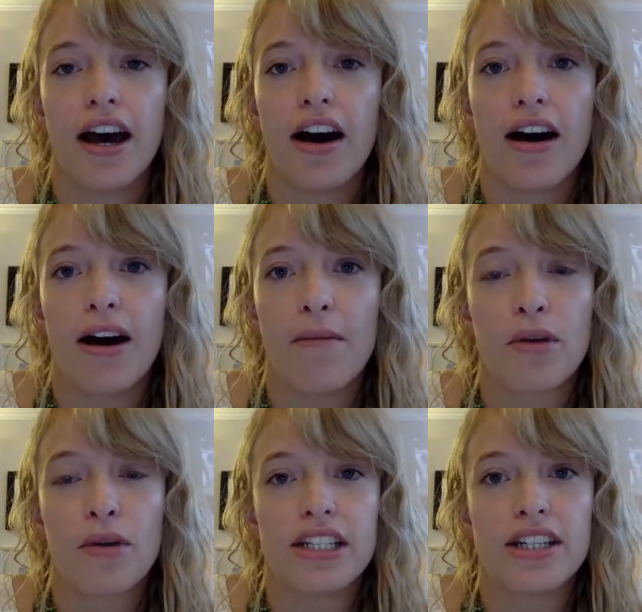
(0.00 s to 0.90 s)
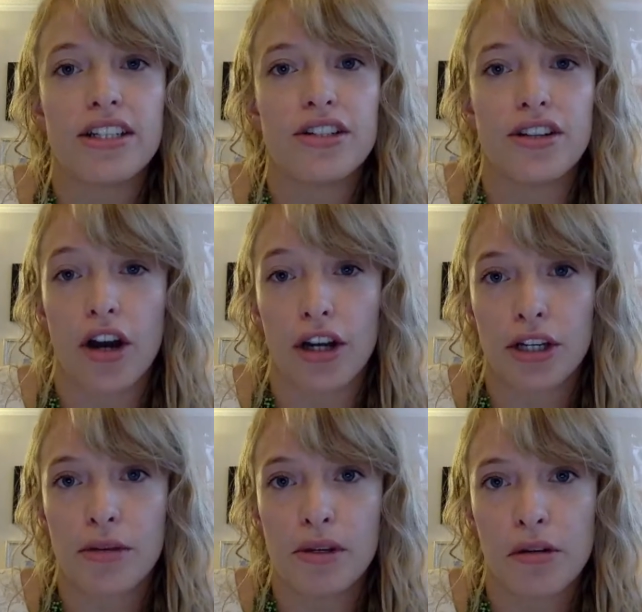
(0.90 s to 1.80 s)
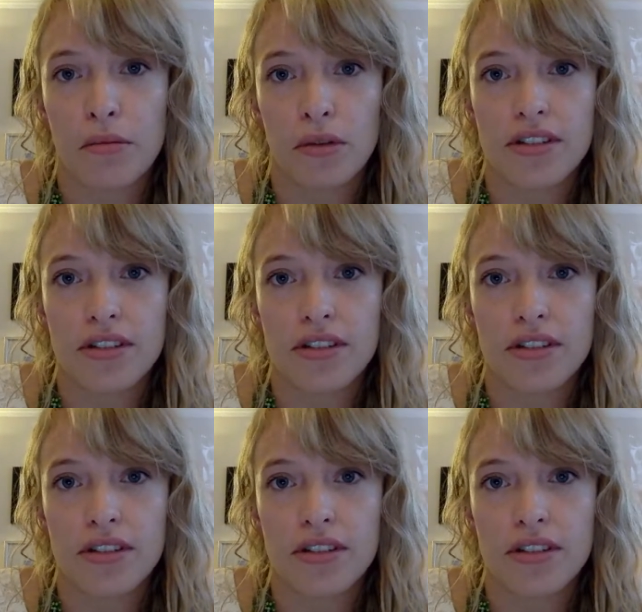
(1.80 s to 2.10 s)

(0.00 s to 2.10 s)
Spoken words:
related to non-communicable